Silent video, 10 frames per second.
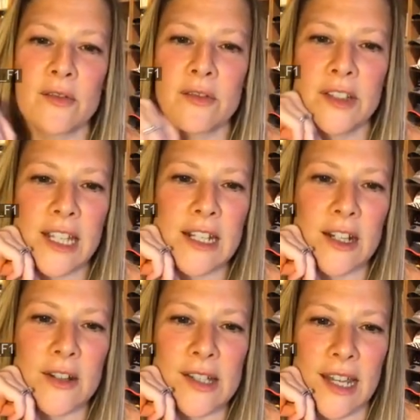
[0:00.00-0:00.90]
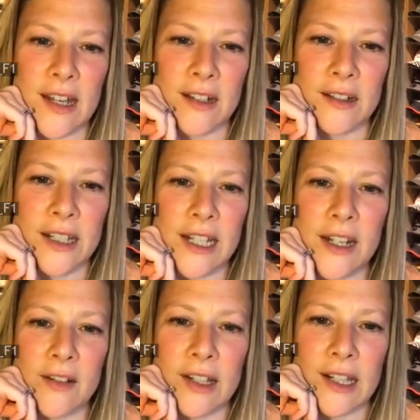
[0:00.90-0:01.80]
Guido's here. Guido
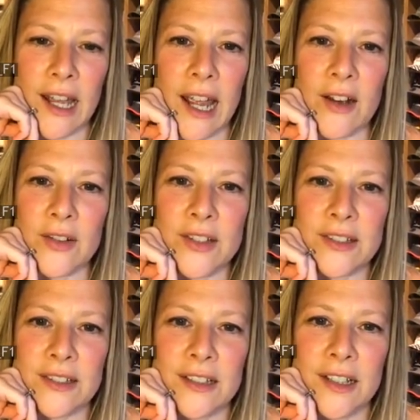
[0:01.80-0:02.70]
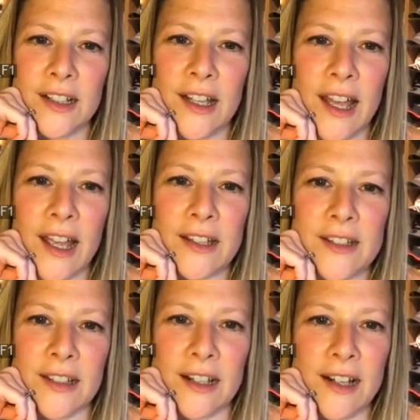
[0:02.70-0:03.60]
in the house.
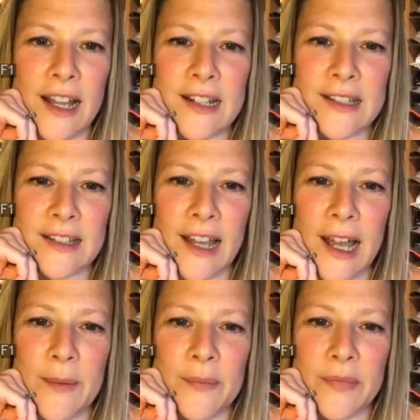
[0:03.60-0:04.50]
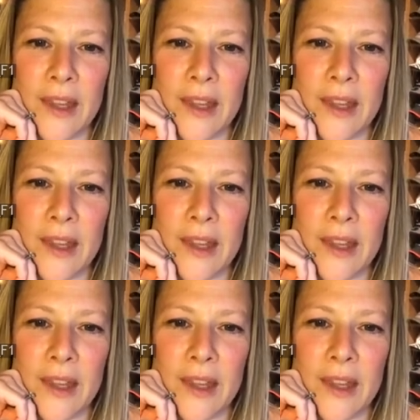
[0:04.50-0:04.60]
Excellent. Let's frankly